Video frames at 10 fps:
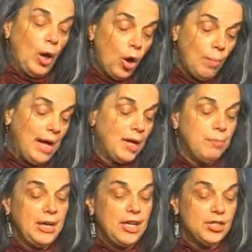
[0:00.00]
home, had a
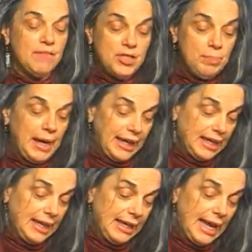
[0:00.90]
branch of his bank in it,